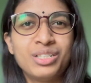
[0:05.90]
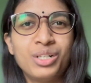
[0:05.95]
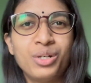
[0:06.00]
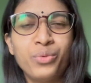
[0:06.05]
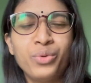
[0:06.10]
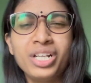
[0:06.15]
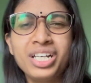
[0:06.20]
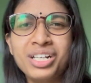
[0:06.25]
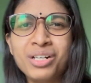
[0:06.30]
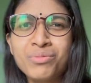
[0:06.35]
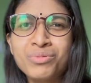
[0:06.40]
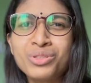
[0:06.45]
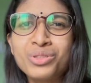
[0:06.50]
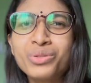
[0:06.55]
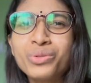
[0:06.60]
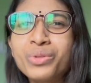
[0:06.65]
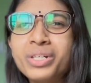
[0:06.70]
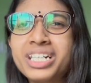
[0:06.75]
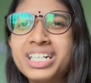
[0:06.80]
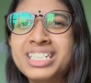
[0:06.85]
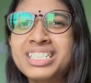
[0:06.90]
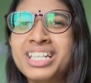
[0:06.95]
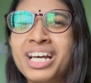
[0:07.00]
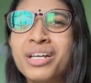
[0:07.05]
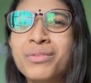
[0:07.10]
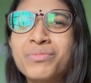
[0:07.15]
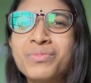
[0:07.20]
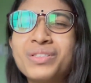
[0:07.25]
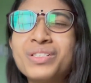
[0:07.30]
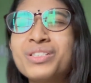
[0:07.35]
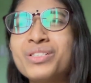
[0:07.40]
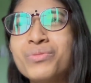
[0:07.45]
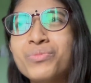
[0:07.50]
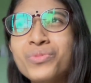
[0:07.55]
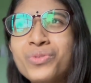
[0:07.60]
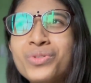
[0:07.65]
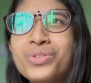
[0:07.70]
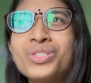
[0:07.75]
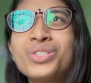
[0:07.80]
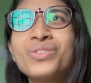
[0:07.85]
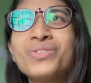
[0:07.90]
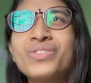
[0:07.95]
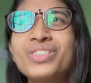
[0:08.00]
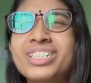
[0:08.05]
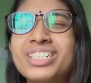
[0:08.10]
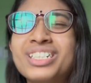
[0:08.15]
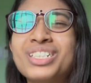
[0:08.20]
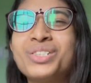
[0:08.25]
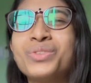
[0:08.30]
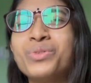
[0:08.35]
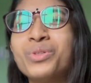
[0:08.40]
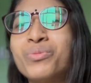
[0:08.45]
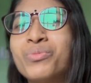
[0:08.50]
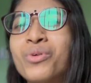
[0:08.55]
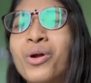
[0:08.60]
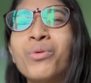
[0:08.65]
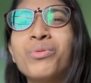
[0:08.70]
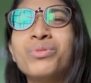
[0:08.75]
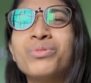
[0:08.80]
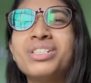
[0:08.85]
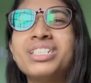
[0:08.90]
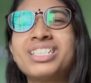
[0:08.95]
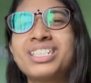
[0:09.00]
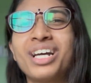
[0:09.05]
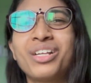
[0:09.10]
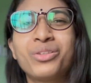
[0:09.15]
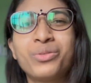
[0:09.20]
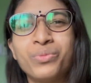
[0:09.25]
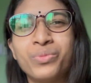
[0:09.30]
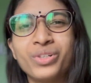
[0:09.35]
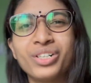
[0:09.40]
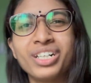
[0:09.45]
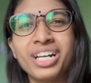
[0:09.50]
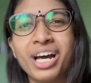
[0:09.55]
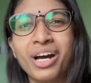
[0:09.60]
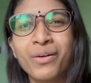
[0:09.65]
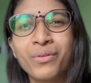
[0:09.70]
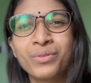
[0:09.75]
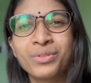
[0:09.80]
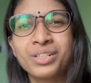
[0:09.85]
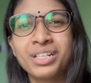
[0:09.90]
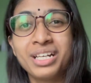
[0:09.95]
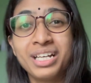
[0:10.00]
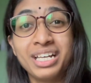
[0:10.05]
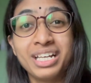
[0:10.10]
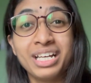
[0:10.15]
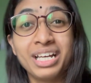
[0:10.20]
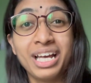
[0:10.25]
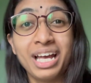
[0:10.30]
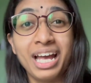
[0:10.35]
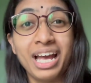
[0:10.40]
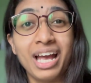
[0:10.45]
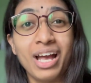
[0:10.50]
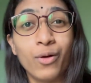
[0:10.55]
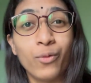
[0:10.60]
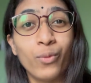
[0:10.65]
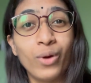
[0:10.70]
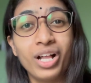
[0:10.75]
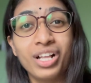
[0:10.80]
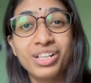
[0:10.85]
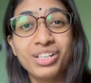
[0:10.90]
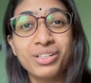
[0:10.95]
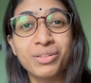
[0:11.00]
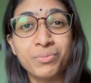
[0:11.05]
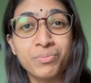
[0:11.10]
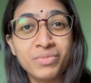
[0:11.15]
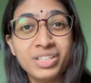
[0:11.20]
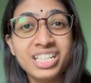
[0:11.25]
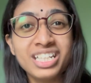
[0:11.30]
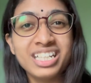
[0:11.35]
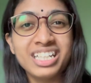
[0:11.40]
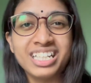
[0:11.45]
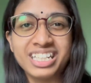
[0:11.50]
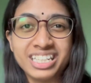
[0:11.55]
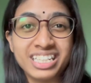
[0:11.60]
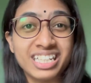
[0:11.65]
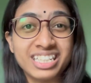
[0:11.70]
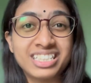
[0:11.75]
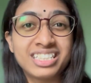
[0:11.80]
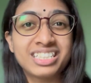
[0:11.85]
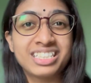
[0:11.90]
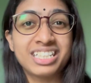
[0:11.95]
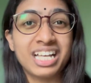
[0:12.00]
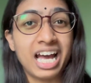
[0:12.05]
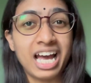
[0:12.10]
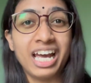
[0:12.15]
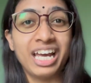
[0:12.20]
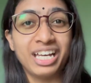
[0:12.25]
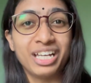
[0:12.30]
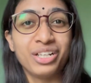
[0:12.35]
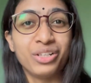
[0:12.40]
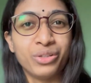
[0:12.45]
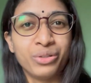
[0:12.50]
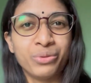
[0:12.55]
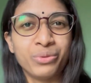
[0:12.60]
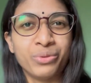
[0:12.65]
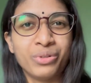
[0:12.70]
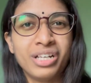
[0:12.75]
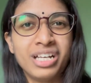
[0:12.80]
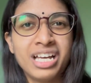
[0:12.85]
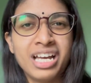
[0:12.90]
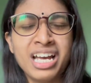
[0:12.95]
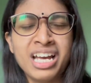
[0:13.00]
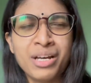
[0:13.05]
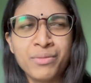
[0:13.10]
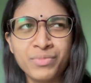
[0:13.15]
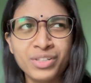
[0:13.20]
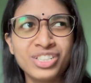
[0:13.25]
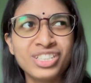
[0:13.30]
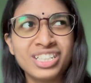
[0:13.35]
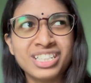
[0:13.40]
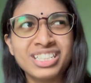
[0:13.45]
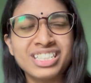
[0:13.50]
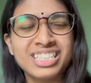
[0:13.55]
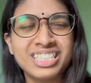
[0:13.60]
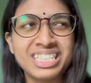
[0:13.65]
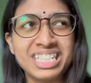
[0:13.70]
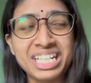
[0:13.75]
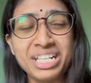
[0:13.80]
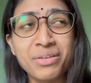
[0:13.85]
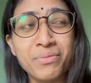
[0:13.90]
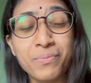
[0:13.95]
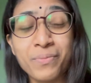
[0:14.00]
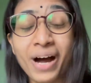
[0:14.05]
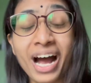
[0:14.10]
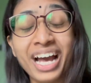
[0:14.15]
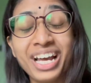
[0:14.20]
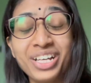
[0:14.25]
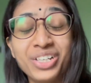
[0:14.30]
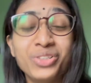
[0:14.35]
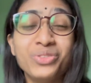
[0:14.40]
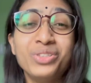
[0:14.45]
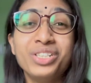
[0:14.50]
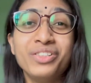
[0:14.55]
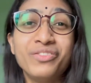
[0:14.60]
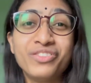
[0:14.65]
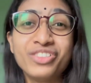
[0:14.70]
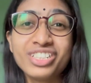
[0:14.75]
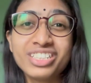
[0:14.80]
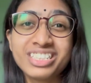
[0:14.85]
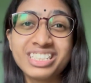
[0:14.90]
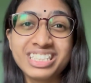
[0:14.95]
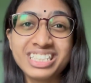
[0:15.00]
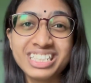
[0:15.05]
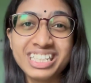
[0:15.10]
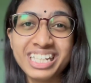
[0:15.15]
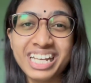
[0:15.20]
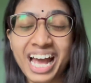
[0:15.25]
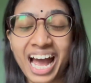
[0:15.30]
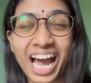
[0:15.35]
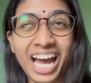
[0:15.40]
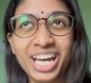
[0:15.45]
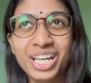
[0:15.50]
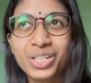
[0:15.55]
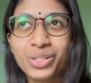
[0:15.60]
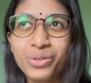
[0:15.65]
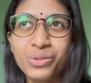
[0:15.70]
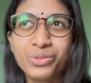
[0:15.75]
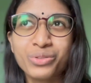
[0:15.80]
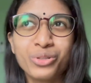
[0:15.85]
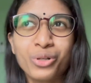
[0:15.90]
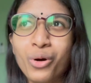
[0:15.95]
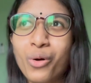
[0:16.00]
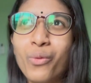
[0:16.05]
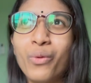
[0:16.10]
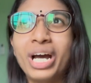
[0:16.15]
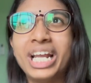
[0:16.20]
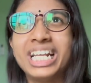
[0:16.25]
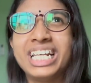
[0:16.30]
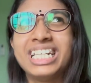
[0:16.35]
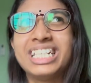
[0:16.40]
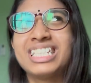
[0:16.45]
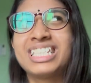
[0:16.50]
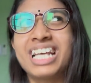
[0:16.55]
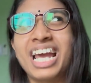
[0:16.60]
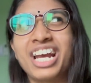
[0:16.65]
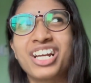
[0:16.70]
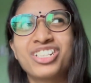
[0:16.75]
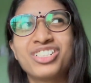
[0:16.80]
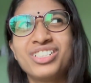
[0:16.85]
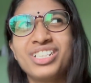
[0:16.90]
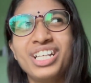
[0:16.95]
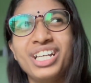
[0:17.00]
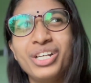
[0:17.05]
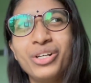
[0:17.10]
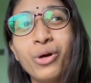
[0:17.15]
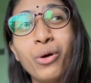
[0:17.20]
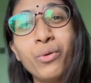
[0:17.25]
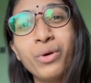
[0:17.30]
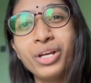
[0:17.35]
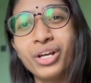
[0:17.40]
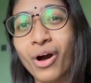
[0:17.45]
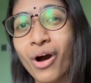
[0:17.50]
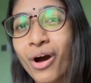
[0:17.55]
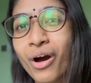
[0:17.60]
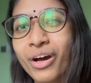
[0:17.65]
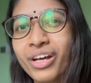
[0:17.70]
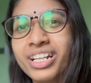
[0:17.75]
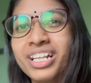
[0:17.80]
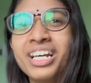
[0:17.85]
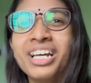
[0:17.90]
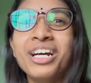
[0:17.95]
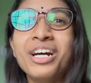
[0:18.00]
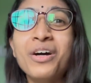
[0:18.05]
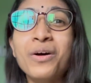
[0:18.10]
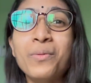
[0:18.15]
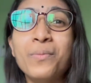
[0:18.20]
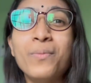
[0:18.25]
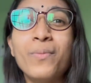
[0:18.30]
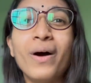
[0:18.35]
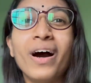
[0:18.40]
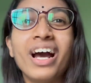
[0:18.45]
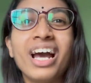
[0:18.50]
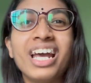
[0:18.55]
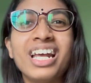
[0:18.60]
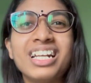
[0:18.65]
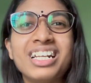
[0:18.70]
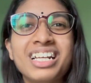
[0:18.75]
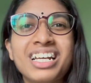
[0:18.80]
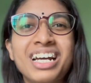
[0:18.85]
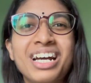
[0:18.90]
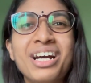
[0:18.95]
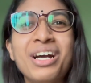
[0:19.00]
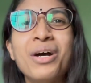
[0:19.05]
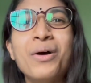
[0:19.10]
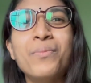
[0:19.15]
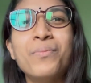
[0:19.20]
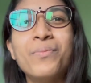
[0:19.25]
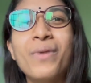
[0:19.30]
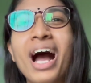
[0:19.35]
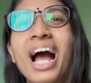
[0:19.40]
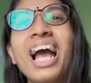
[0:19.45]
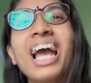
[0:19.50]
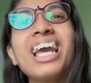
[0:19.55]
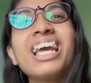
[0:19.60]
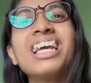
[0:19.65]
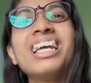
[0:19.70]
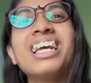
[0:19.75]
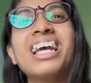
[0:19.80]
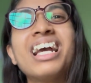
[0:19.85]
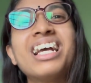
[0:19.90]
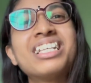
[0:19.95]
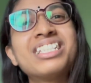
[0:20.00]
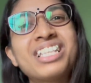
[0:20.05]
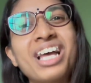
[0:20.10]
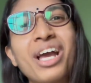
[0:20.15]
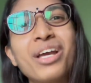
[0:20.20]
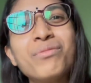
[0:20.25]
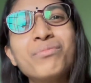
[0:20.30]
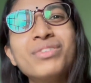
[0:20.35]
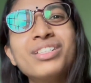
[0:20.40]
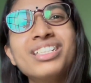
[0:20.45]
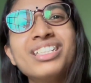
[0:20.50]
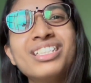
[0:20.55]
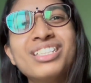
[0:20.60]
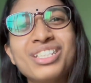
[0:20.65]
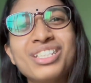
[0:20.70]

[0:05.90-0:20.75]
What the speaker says: When it comes to doing assignments, most of us will probably start to burn out. Well, me, yes, I do. Because in my university, I don't know what is actually going on, but my assignments